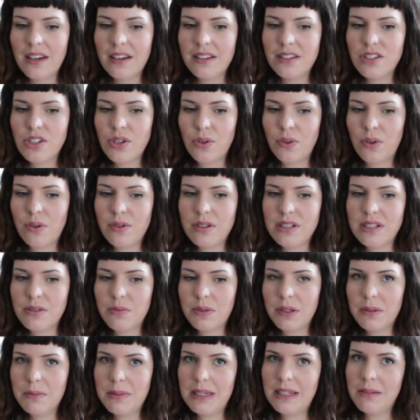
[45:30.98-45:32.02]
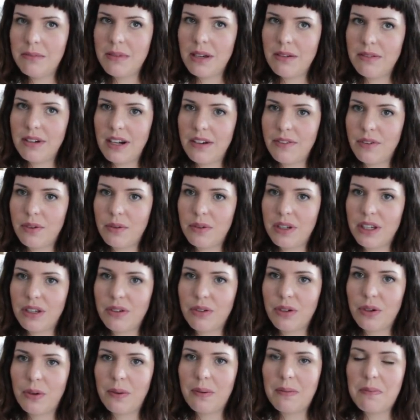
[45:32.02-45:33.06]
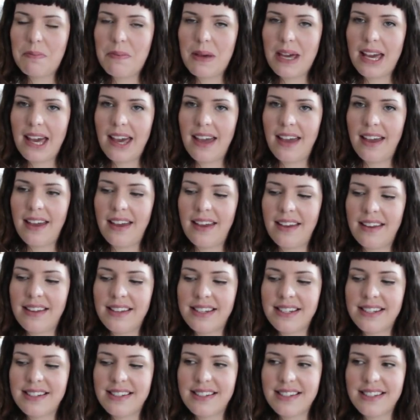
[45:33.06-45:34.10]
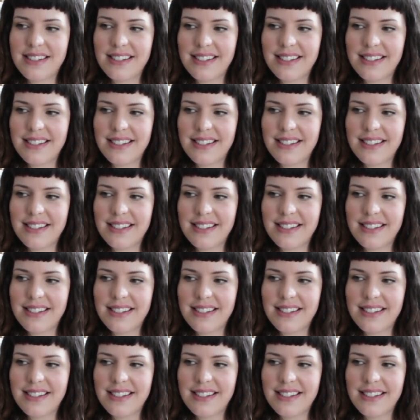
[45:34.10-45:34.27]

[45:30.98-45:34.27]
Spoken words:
show notes will be in my Ravelry group, and